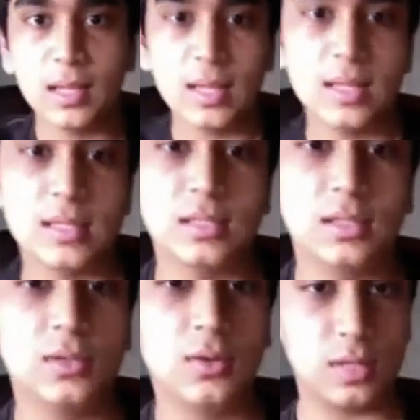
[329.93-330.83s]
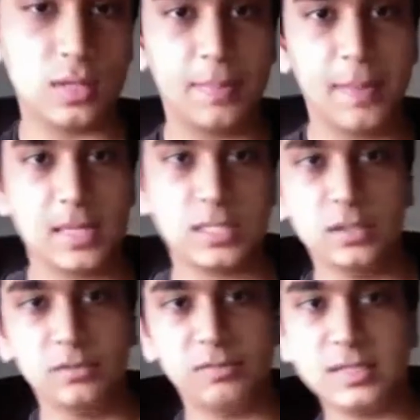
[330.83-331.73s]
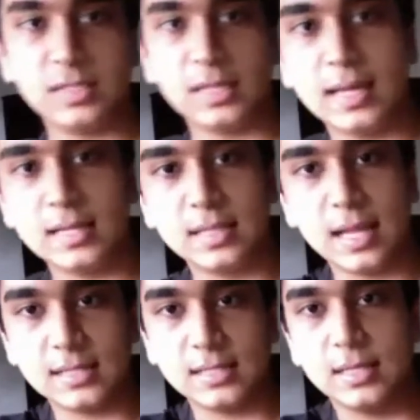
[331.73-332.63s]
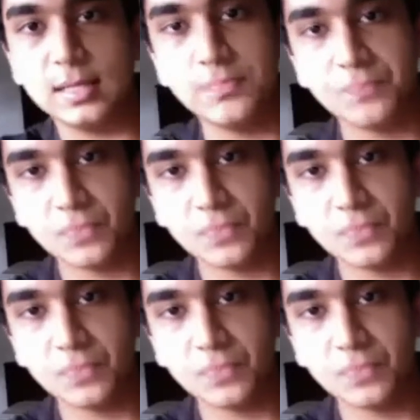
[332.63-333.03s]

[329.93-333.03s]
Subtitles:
So the arpeggio for today's lesson